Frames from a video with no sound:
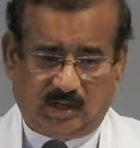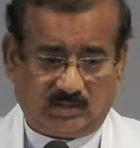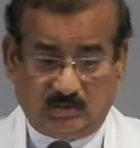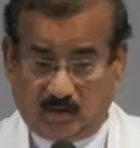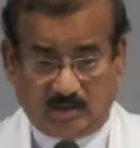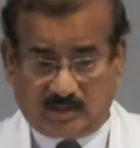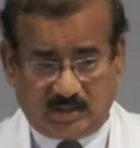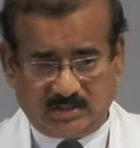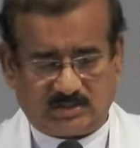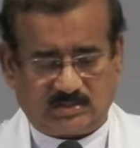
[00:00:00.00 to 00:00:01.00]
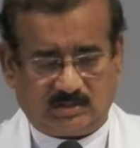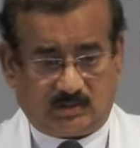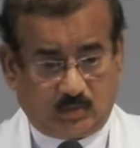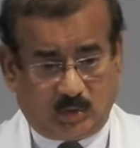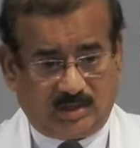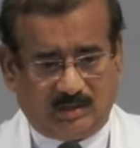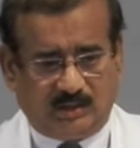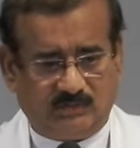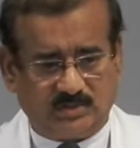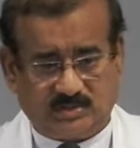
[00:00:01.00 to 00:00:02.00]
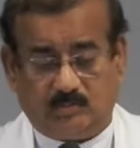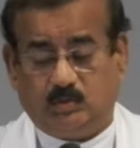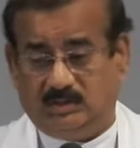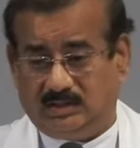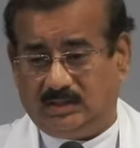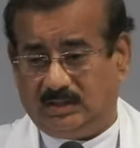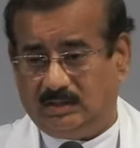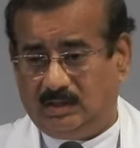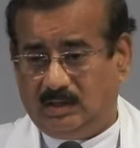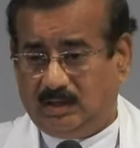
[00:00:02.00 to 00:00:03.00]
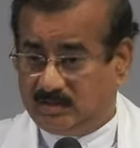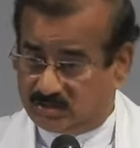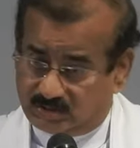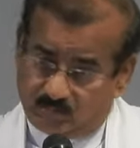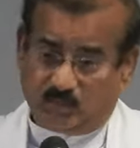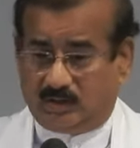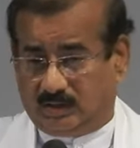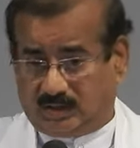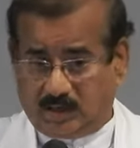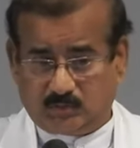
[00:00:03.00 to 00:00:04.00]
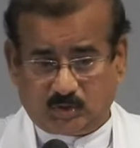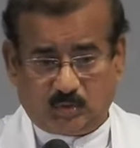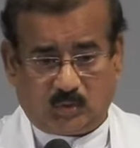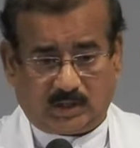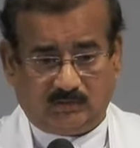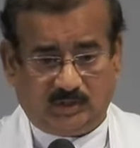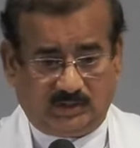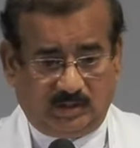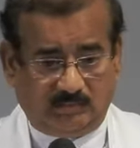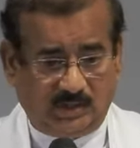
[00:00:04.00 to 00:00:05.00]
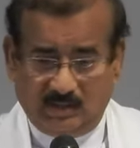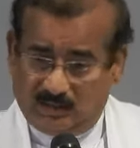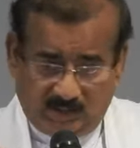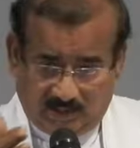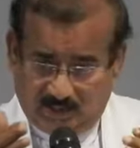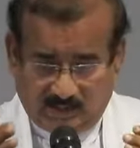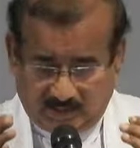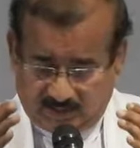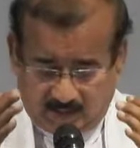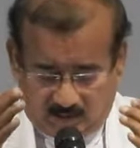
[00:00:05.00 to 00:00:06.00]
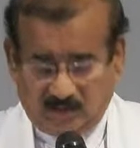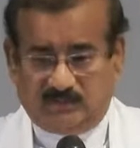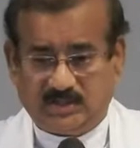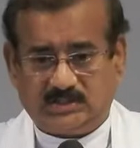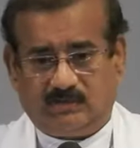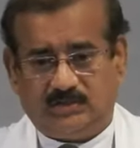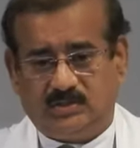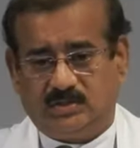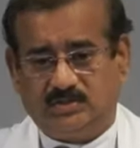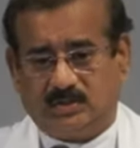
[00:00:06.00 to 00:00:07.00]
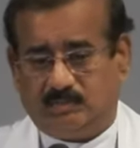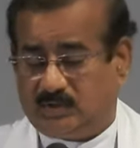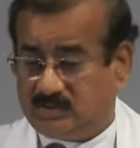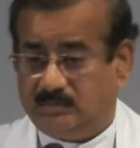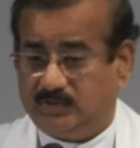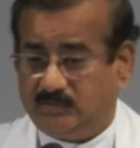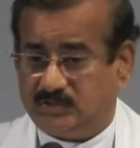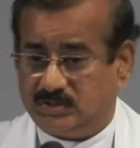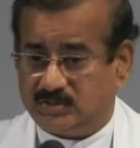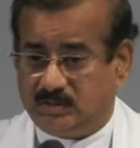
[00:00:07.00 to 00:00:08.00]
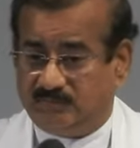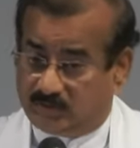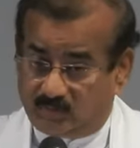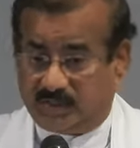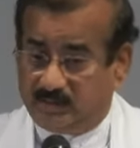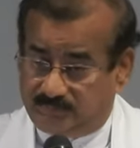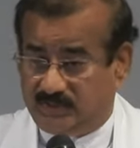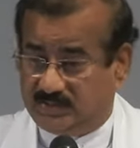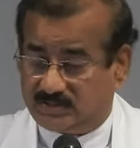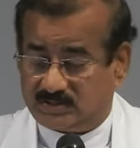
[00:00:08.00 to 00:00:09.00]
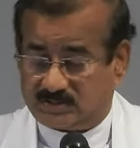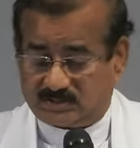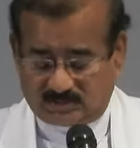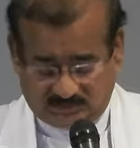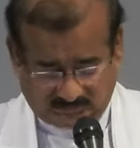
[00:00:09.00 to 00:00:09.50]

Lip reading: at loggerheads or quarreling with someone there, or someone came to quarrel with him. He always left Jerusalem or the temple of Jerusalem without any peace.